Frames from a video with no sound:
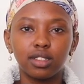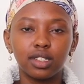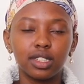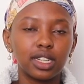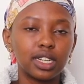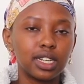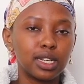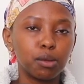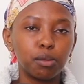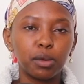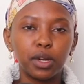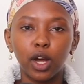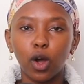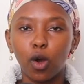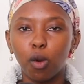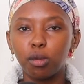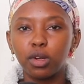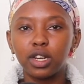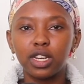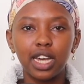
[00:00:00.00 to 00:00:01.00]
Nilipenda
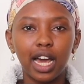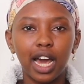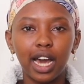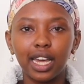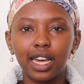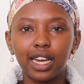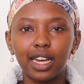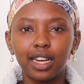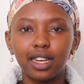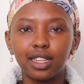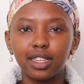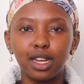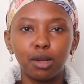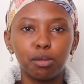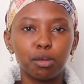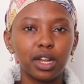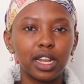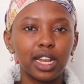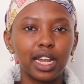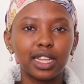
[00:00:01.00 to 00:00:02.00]
comedy yake,
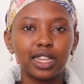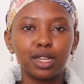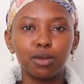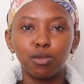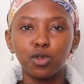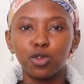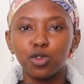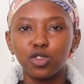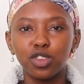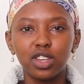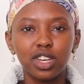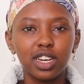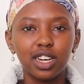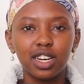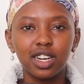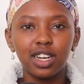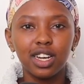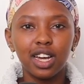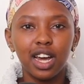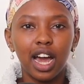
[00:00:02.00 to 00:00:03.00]
nilipenda like the music.